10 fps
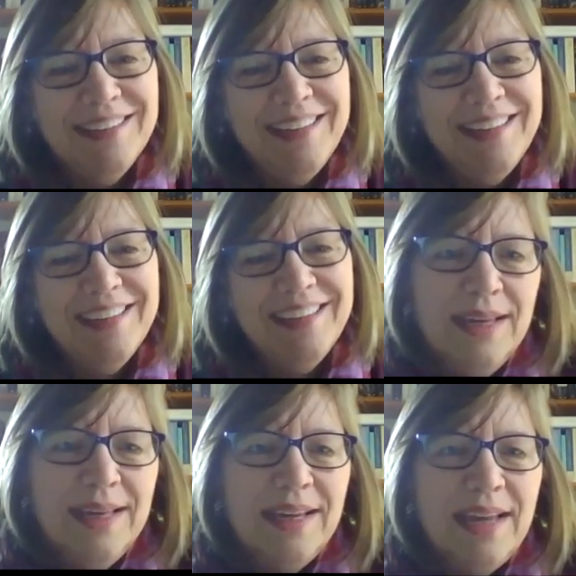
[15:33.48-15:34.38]

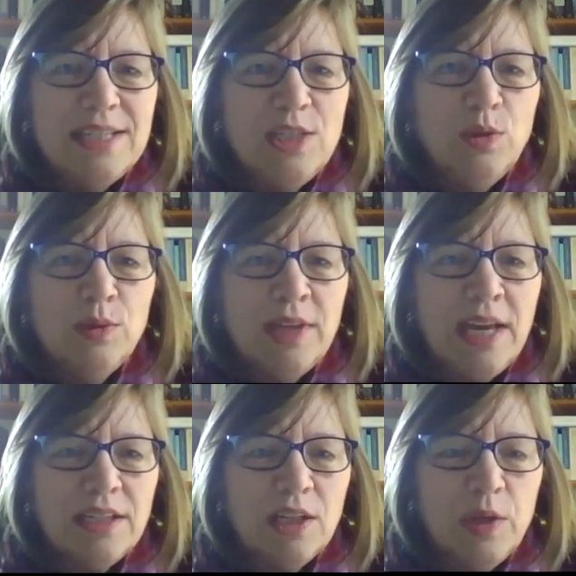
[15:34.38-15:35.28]
And as you
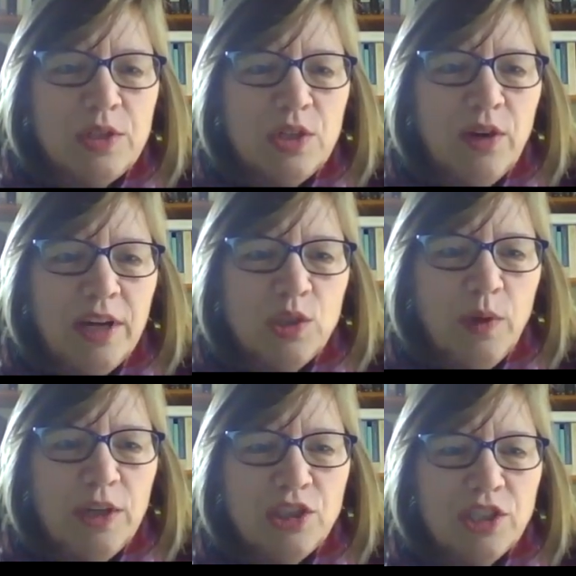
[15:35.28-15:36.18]
get close to
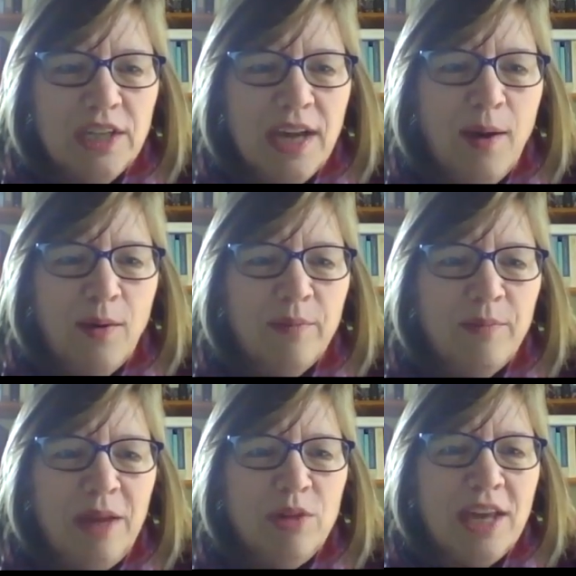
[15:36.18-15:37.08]
graduation now,
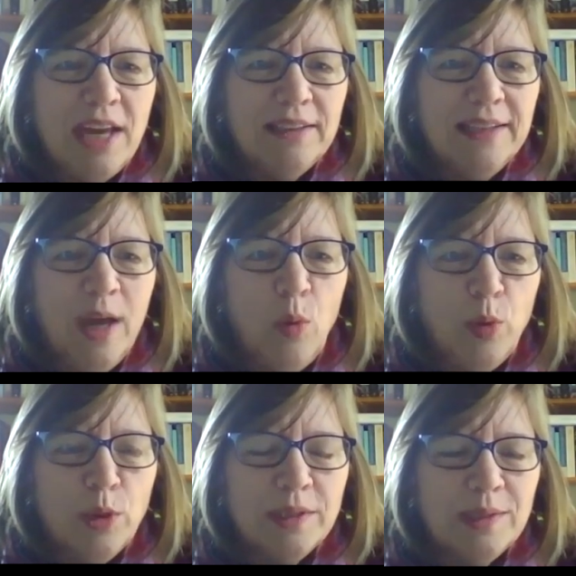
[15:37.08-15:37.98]
maybe that'll help
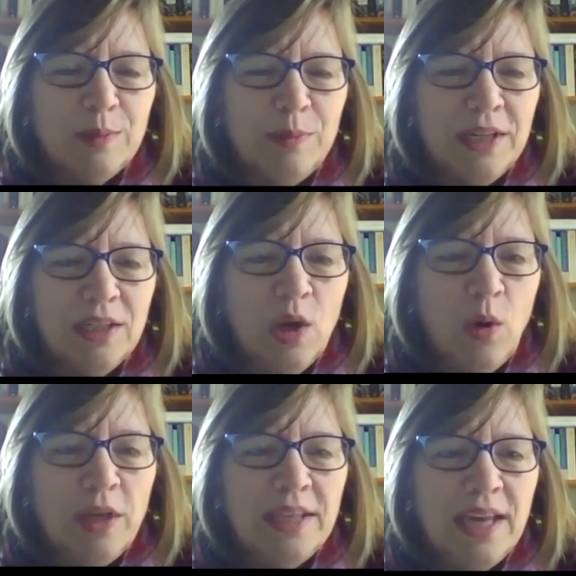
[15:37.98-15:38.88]
a little bit,
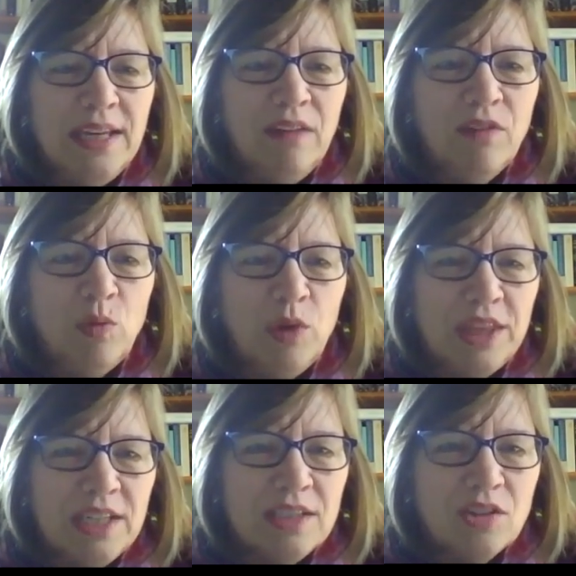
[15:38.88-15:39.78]
knowing that even when
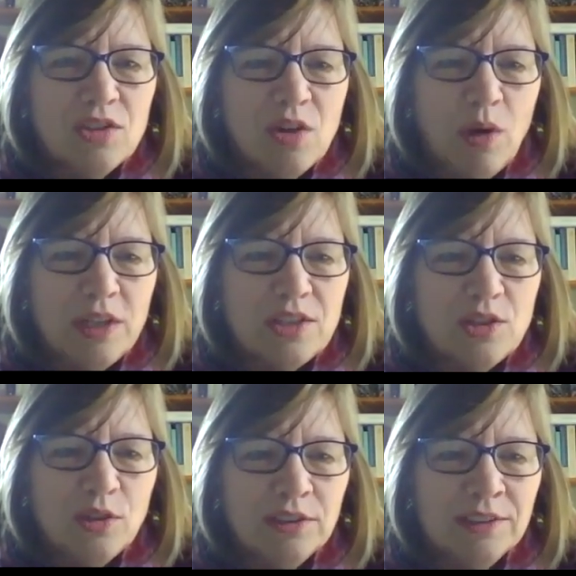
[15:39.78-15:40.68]
things are so
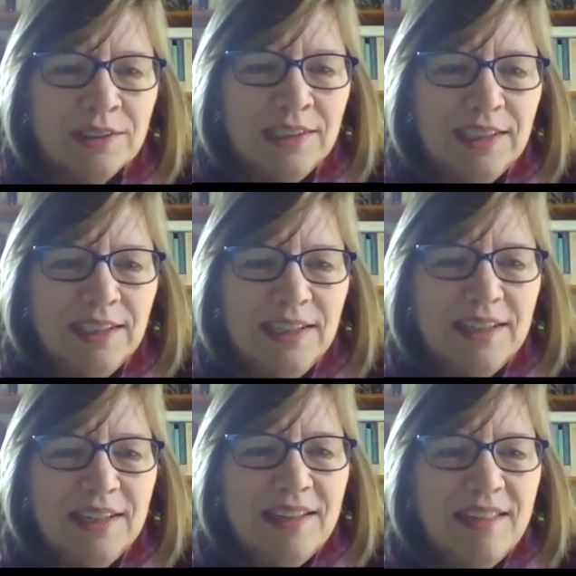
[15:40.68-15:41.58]
uncertain,
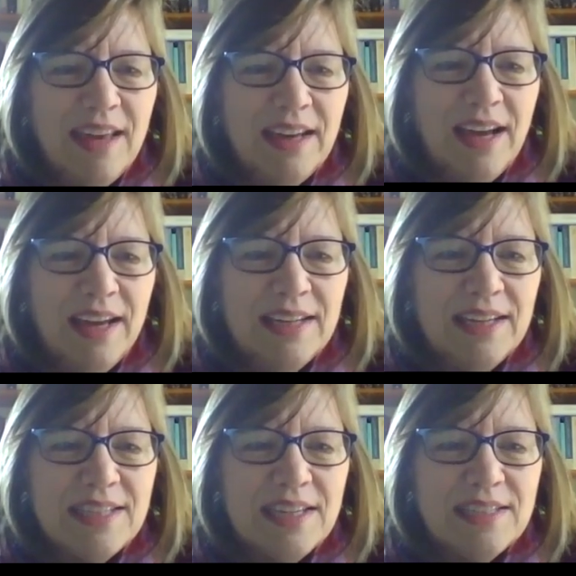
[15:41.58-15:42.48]
that God
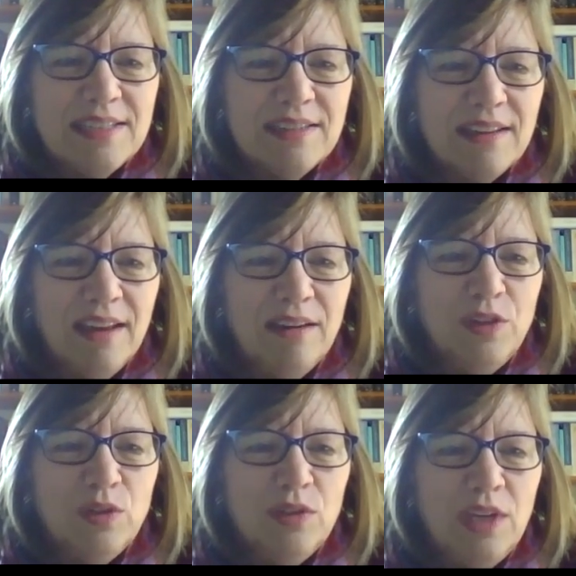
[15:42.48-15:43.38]
has this kind of
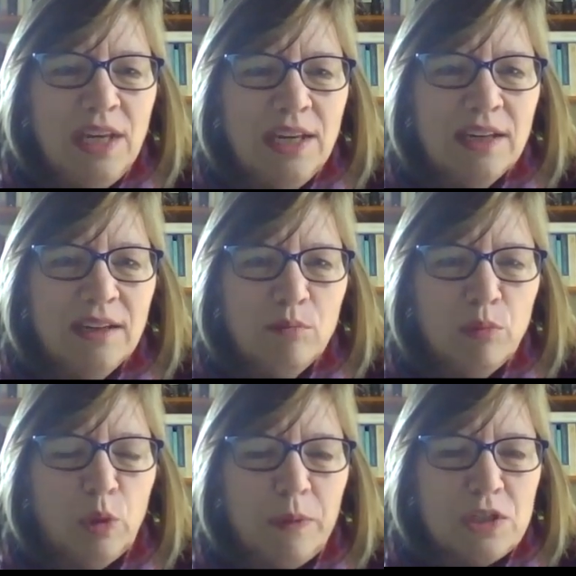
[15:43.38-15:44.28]
unique
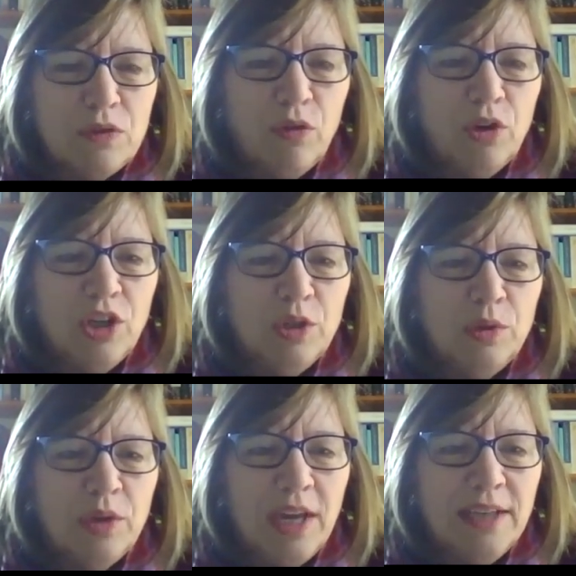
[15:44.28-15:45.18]
purpose for
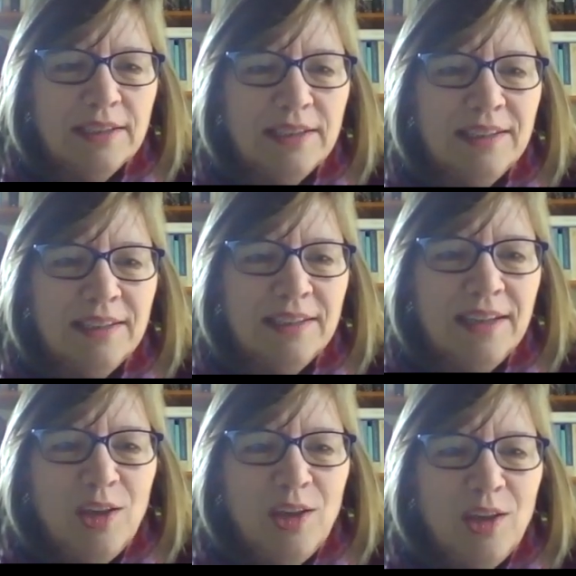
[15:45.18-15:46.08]
you, Katlyn.
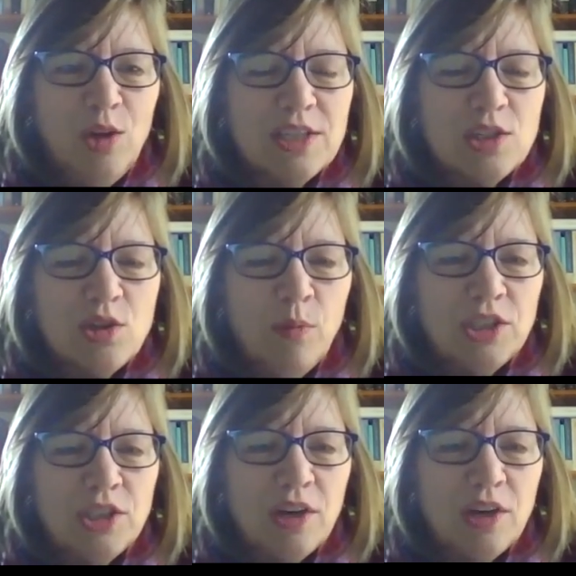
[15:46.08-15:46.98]
You've got so
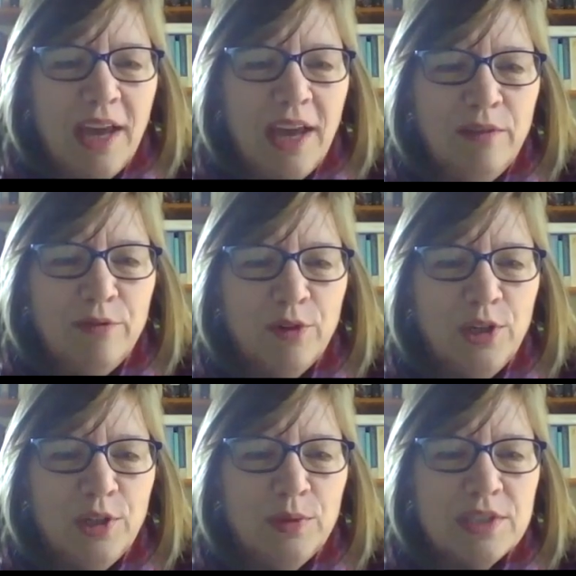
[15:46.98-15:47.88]
much ahead for
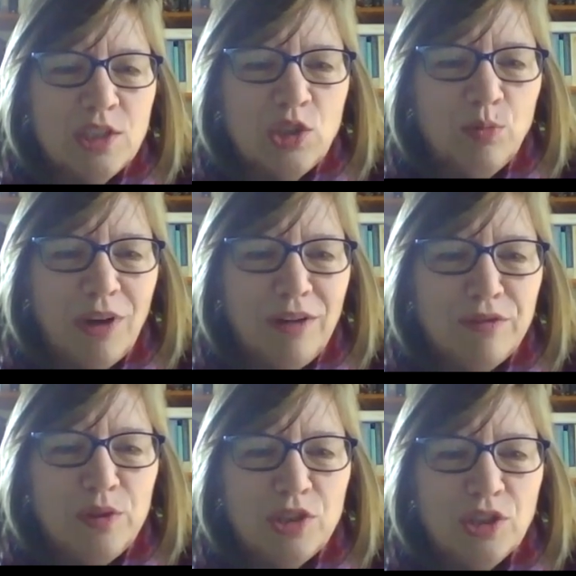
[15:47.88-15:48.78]
you and such a bright
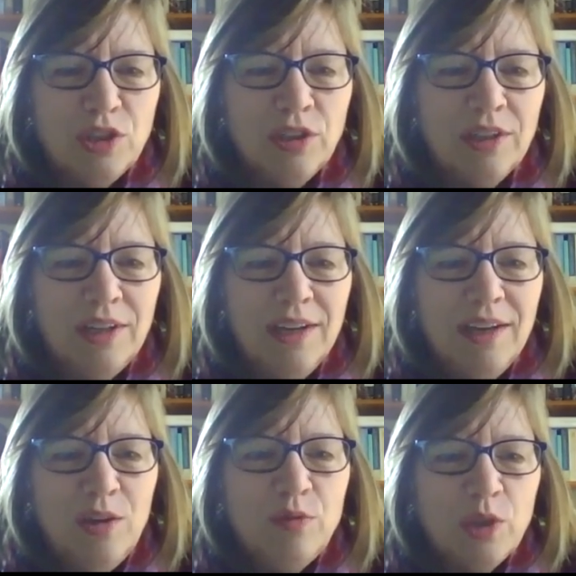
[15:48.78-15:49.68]
future.
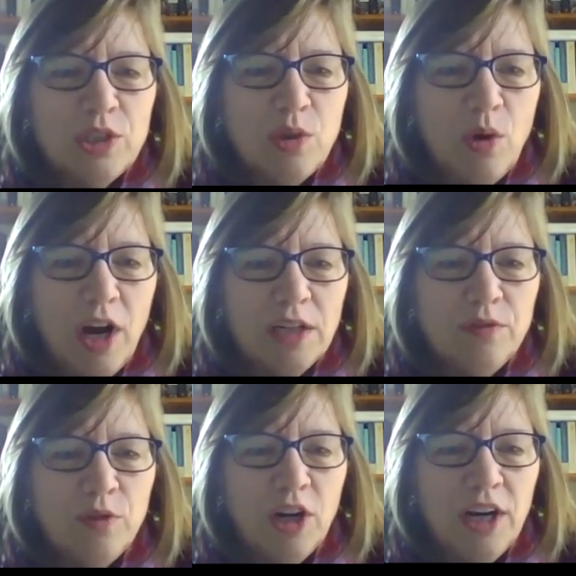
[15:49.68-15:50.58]
You've worked so hard
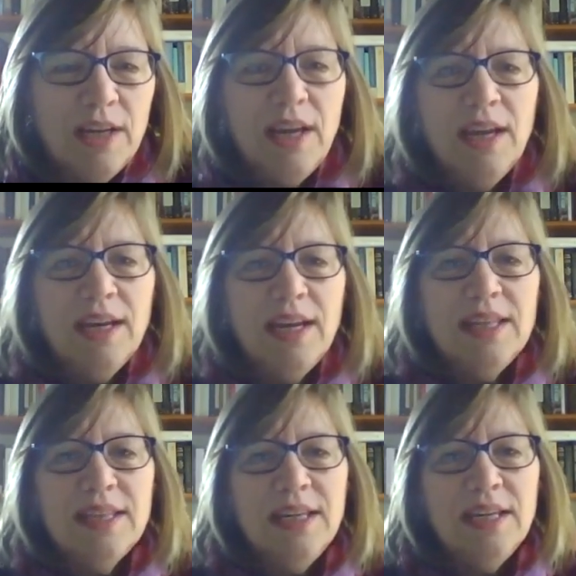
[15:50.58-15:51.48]
for it. And I
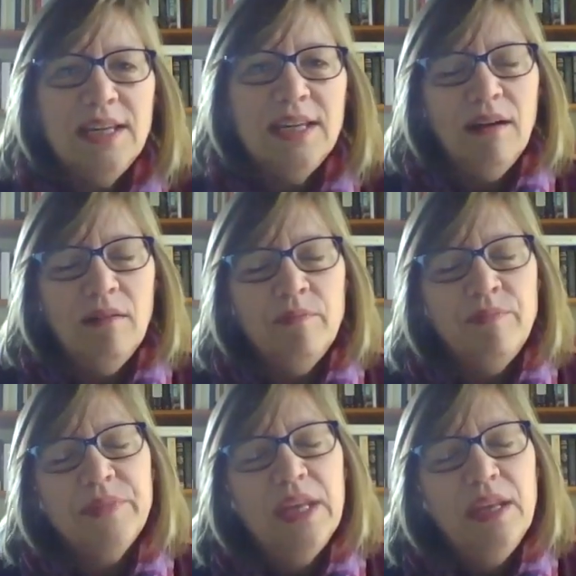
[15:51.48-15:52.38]
think
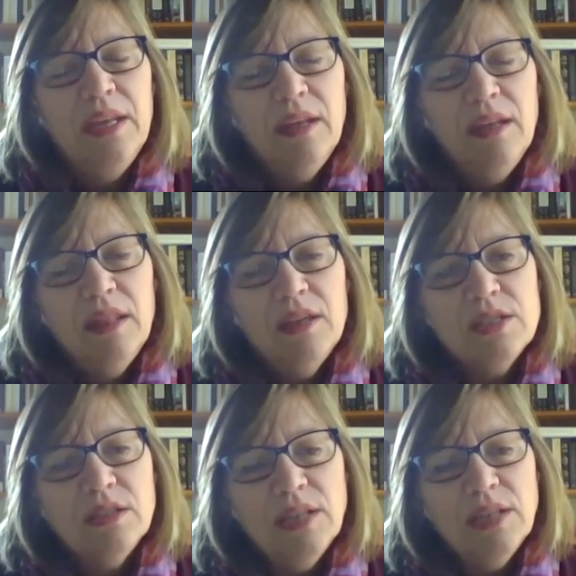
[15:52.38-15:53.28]
there's
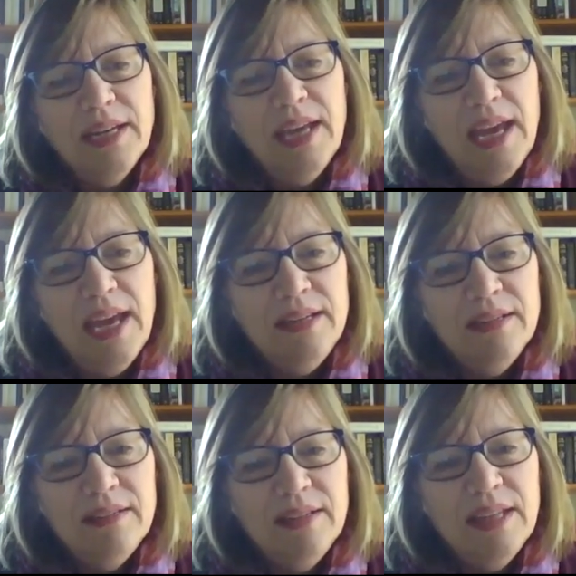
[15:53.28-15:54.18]
a lot ahead
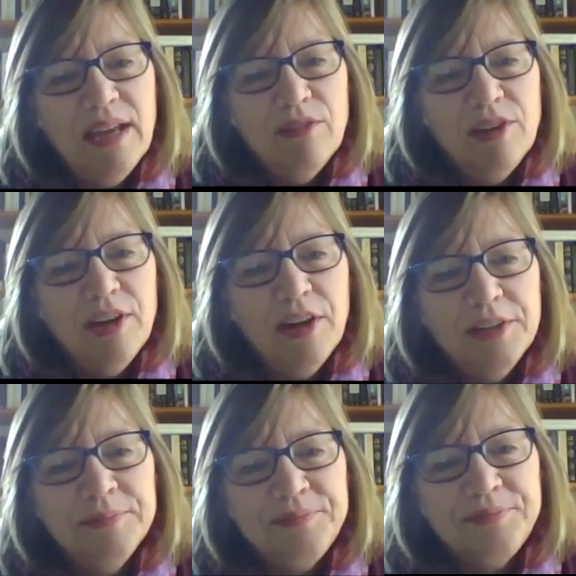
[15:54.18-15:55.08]
in that
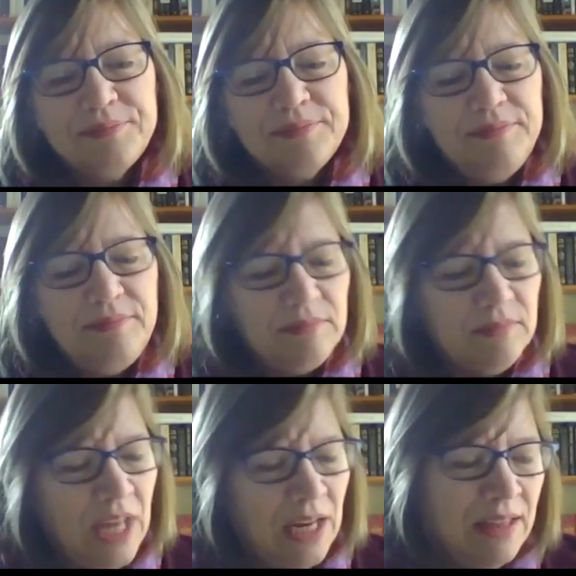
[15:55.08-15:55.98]
regard.
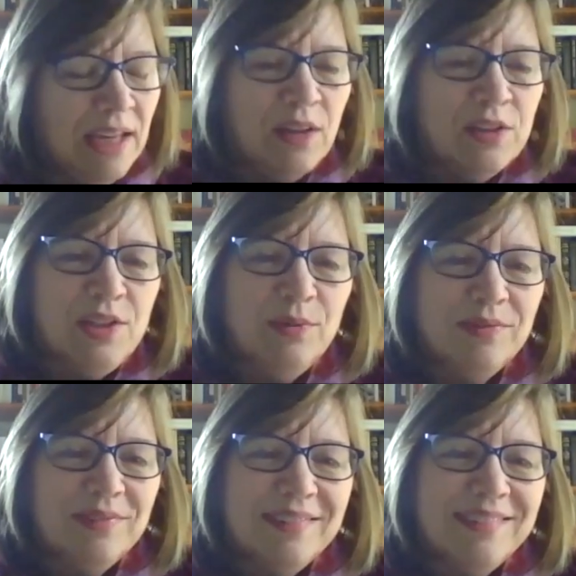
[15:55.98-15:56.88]
Anything else?
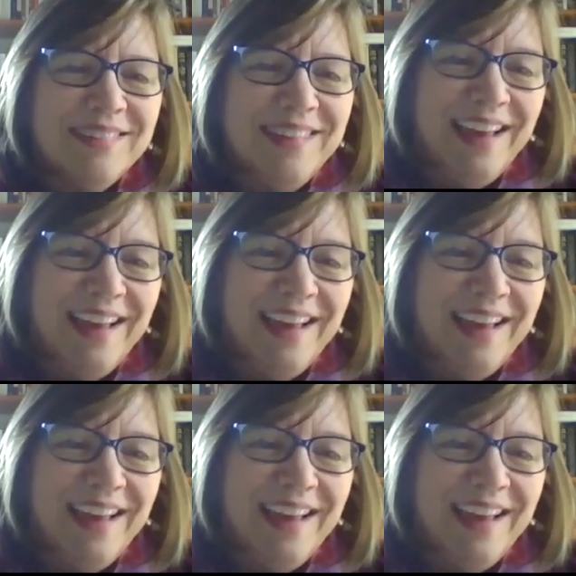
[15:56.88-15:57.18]
Yeah.